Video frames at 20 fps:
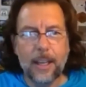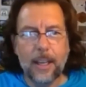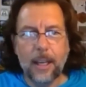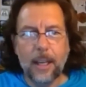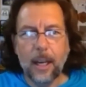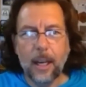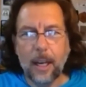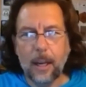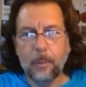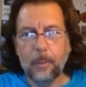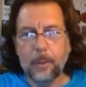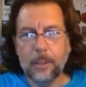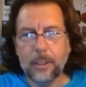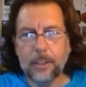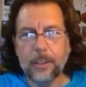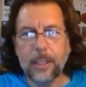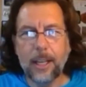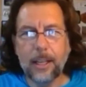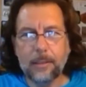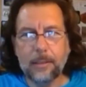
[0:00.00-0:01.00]
there, which is
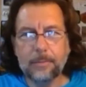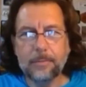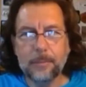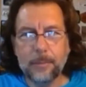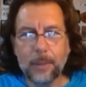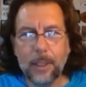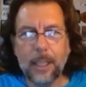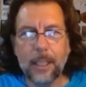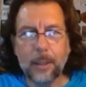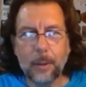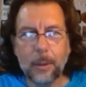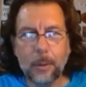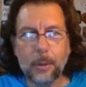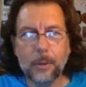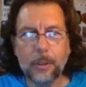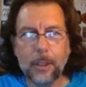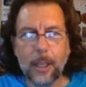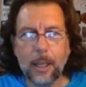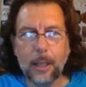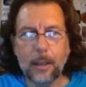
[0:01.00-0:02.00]
kind of really cool
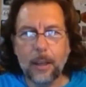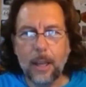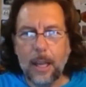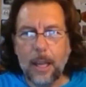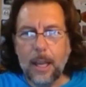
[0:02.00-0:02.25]
to know.